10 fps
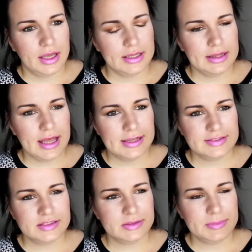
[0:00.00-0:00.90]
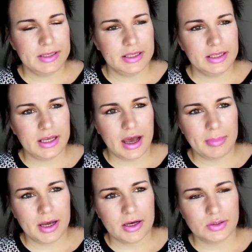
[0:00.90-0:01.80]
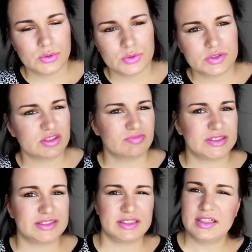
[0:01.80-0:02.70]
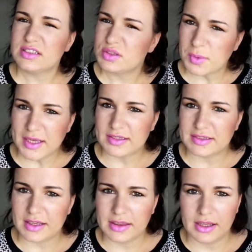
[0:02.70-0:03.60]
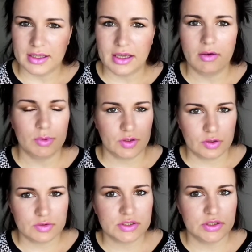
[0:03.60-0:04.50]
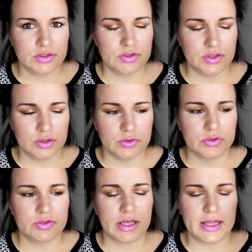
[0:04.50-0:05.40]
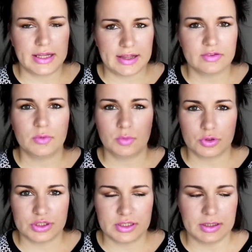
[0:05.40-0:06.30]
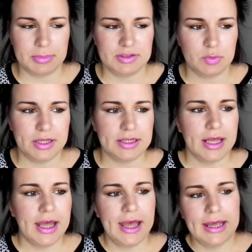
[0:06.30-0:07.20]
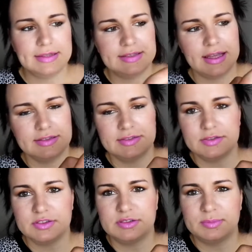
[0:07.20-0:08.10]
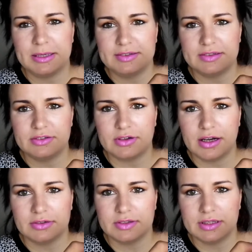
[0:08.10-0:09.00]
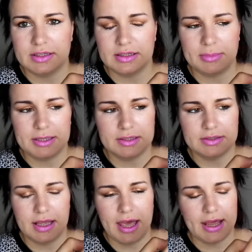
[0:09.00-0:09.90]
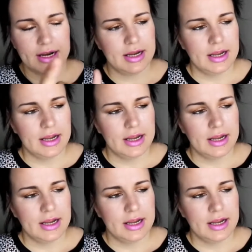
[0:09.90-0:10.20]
It lasts me about 6 weeks, I think, with continuous use, and that's with washing in between. It tends to split around in the middle there